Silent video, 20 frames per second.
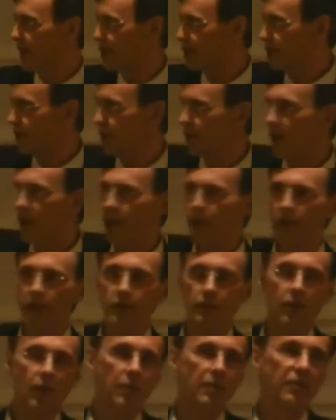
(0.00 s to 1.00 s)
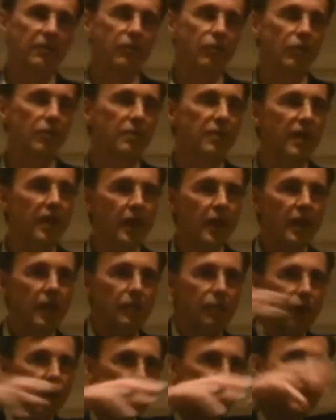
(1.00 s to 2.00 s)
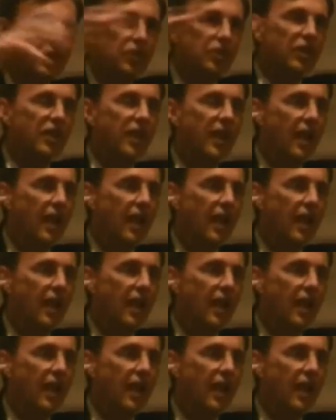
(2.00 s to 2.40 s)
actually ran the experiment for them. They put up these